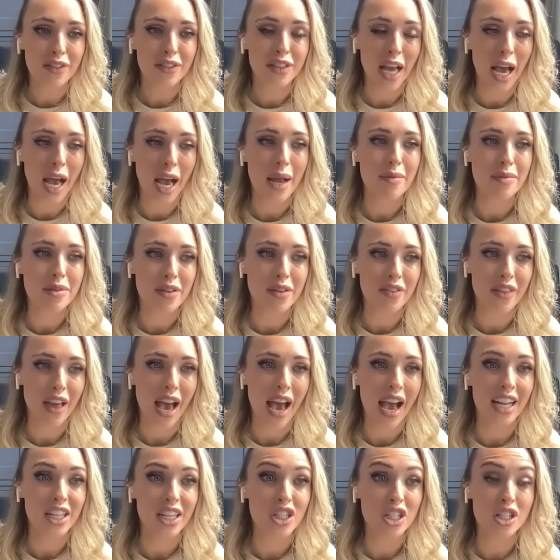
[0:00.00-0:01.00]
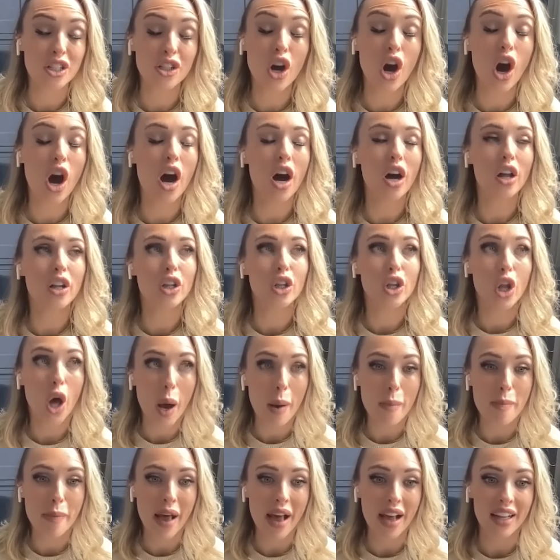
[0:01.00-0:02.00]
times of that, and she's got a lot
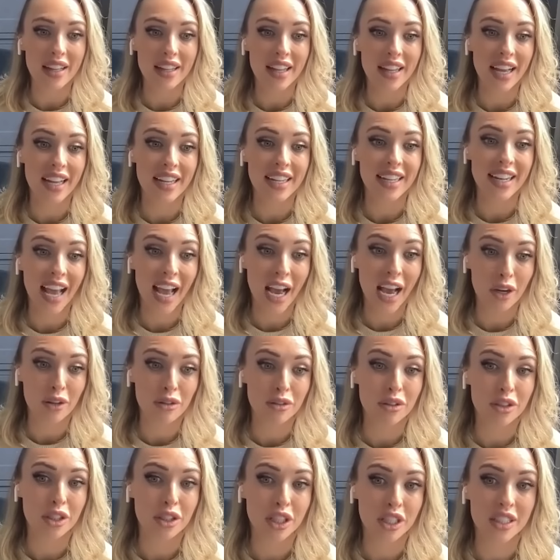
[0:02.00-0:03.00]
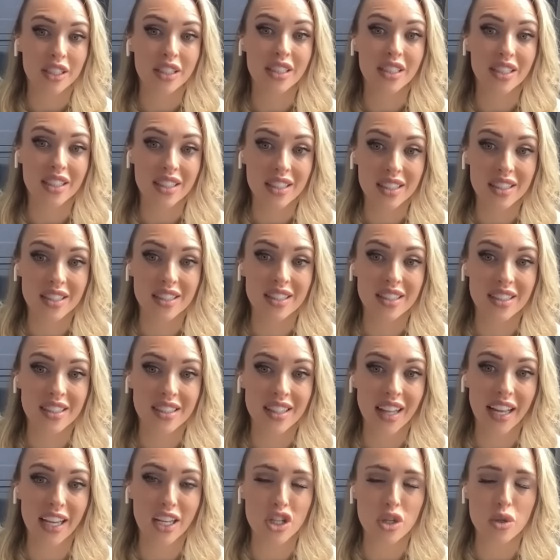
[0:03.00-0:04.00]
better. Like now, she's
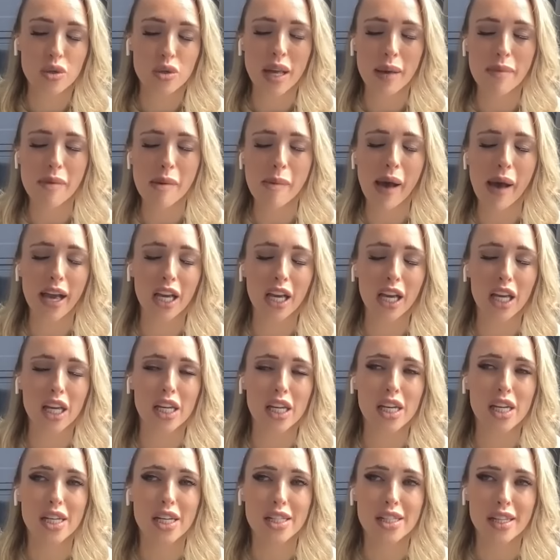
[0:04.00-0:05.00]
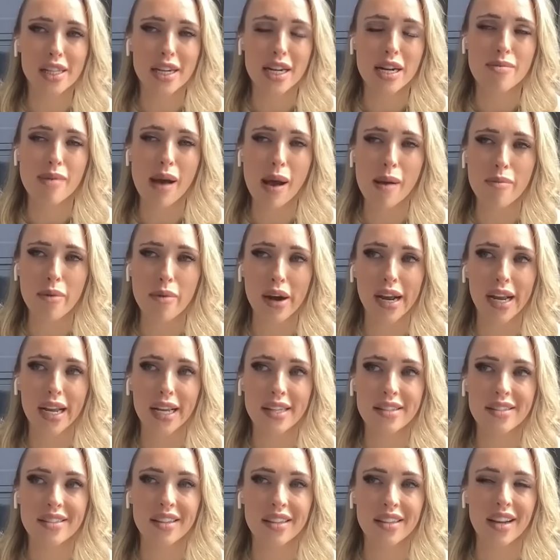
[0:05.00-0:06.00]
like she was like my back hurts i need a back brace
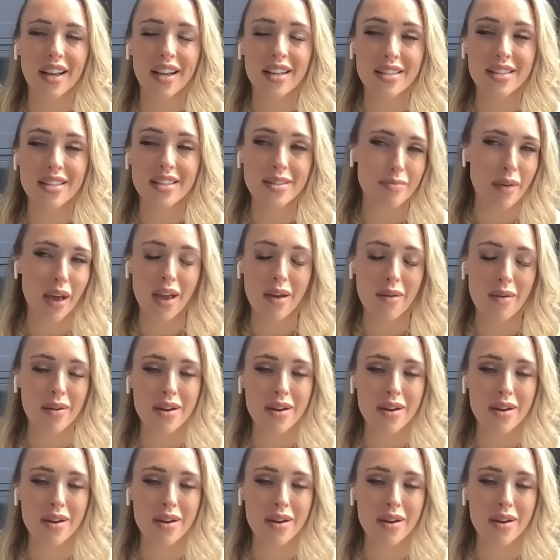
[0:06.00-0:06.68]
and i had to buy one